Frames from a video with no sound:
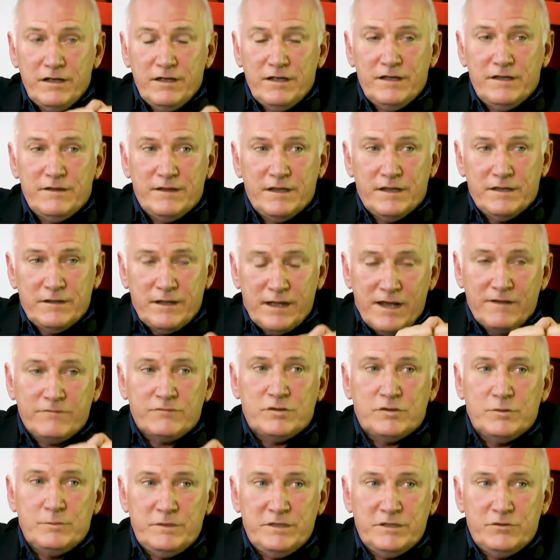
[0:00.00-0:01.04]
that have
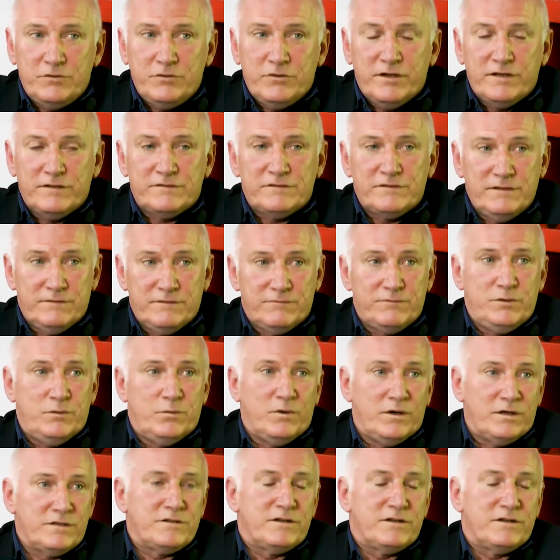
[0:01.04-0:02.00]
to be addressed if you want